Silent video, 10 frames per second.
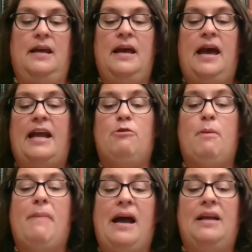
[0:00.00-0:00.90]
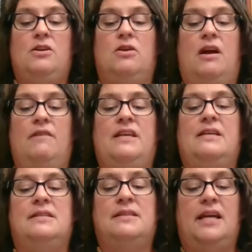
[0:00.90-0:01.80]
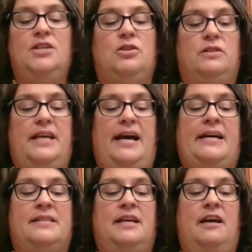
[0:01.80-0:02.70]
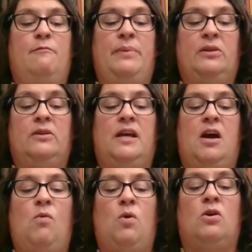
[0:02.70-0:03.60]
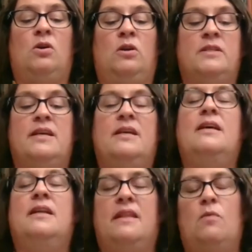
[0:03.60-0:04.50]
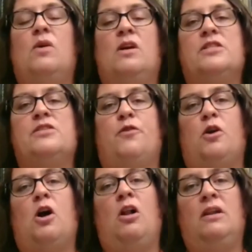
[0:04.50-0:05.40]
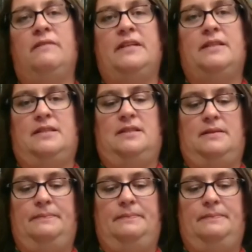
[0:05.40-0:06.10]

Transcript: and a reminder of the essential task of building a world that works for all of us.